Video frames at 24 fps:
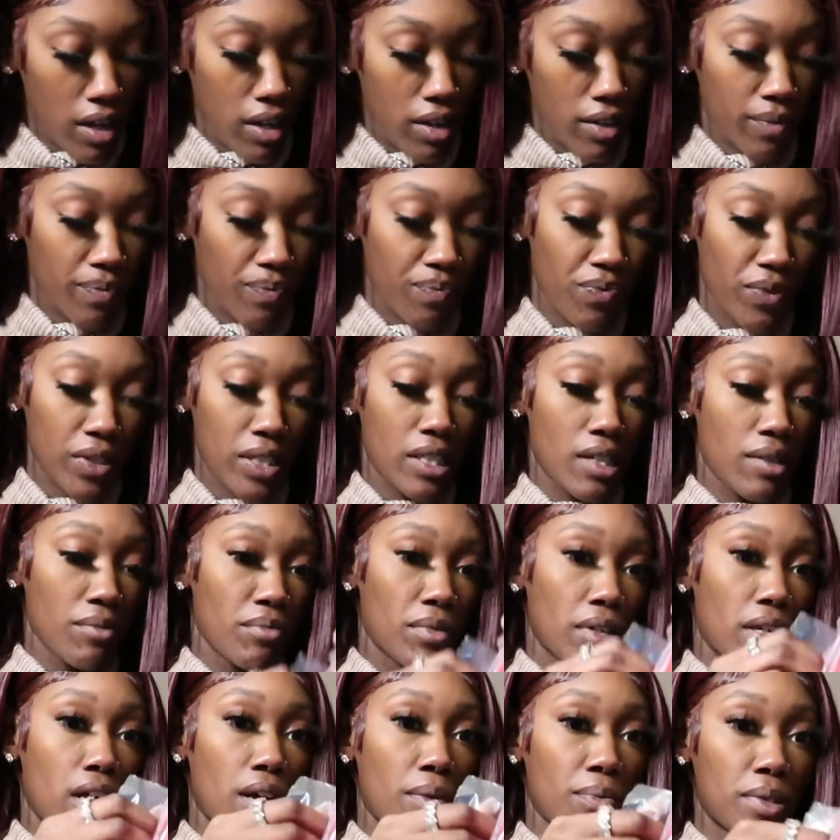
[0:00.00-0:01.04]
Because I'll
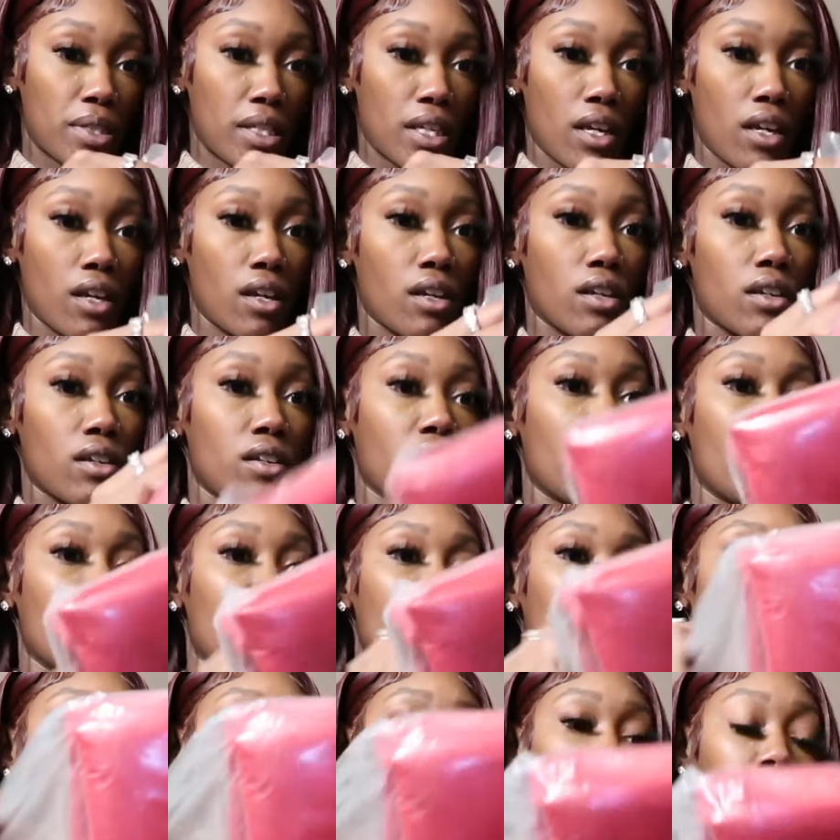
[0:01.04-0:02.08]
be upset.
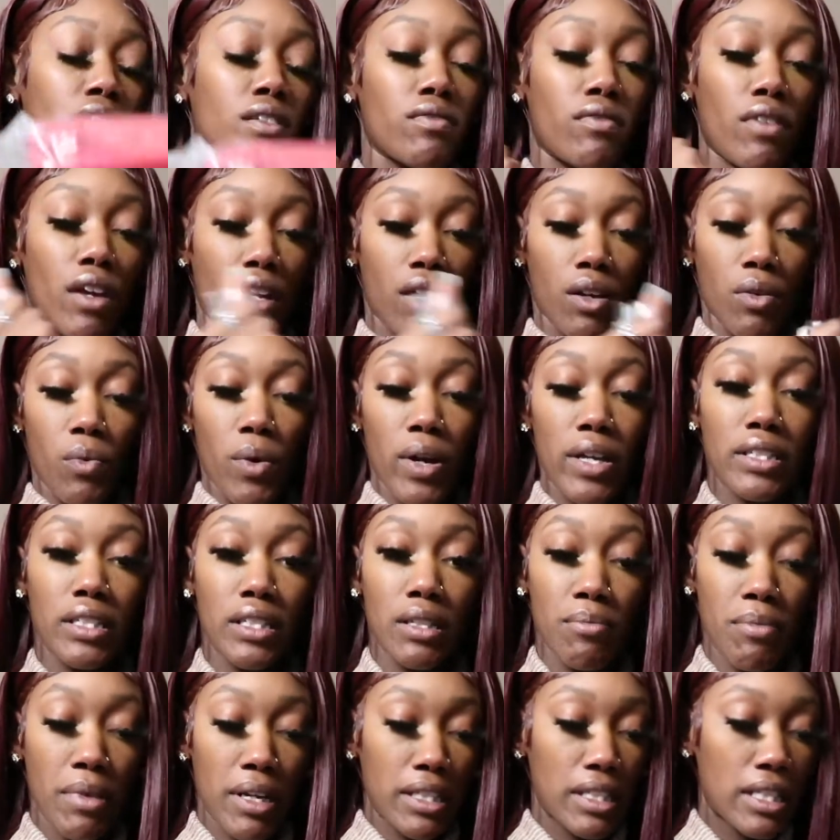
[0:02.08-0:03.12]
Because they didn't waste
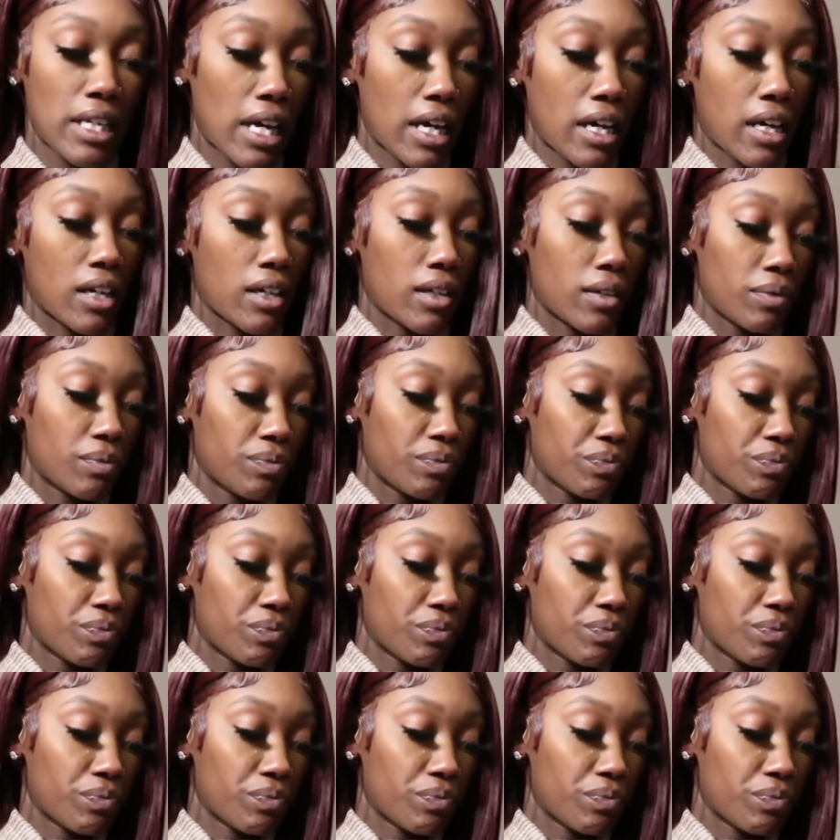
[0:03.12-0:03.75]
my time.